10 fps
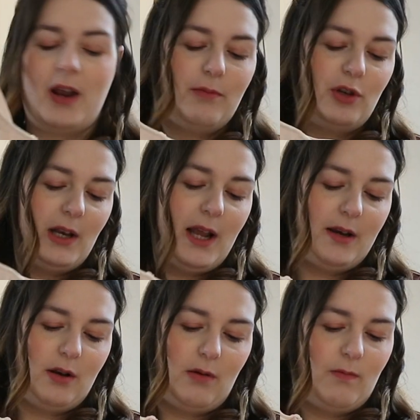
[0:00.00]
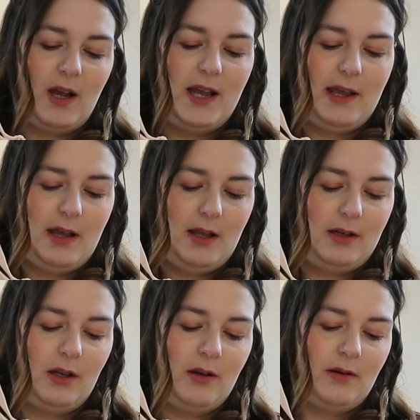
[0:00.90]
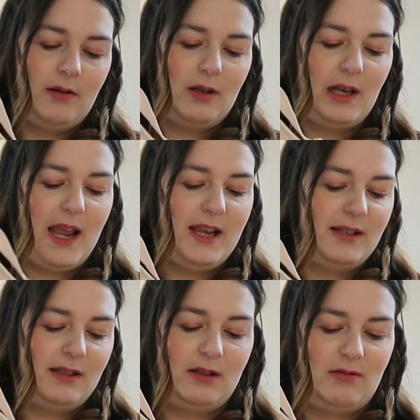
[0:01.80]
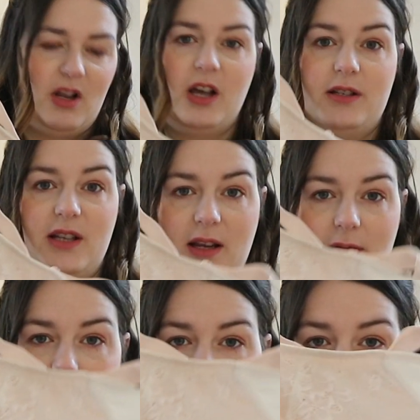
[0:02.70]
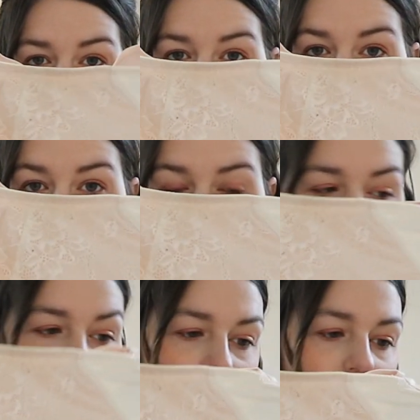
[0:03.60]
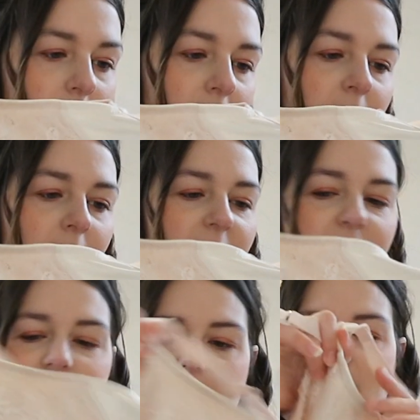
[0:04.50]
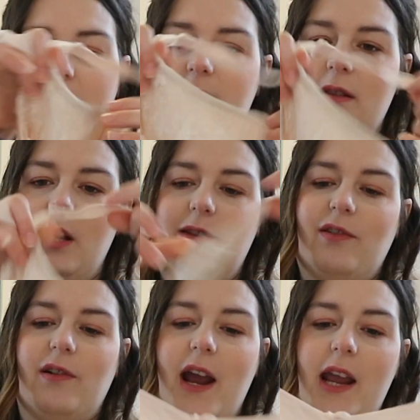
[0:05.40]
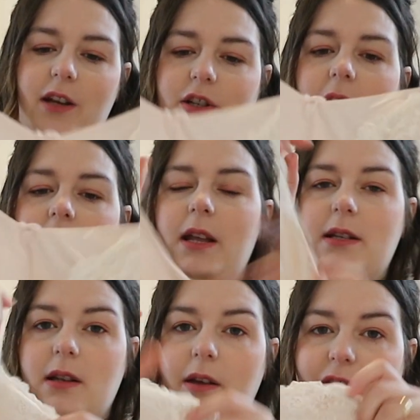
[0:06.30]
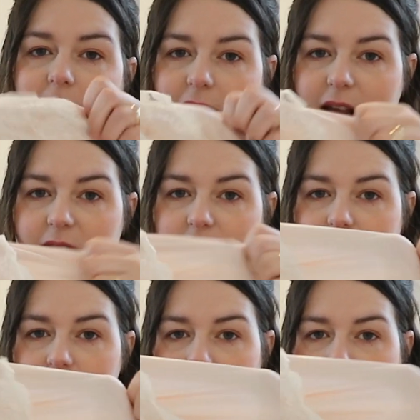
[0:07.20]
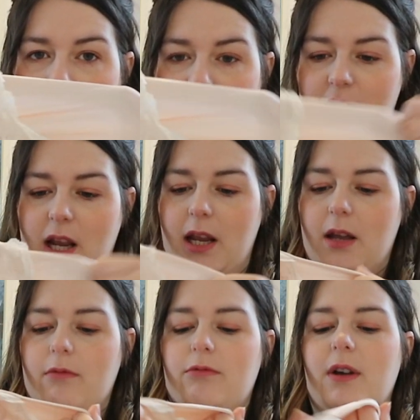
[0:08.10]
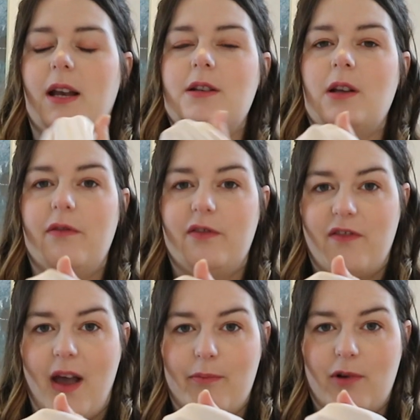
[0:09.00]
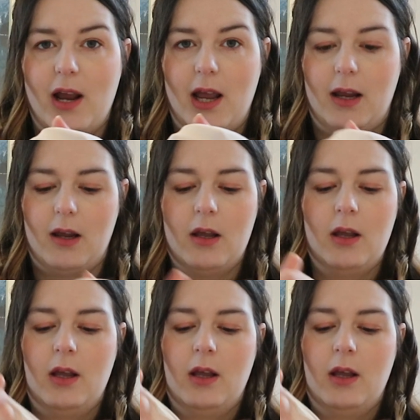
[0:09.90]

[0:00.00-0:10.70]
name, Juliet non-wired lace nursing bra thing, and it's the size 34H and it's a very nice stretchy, really soft fabric.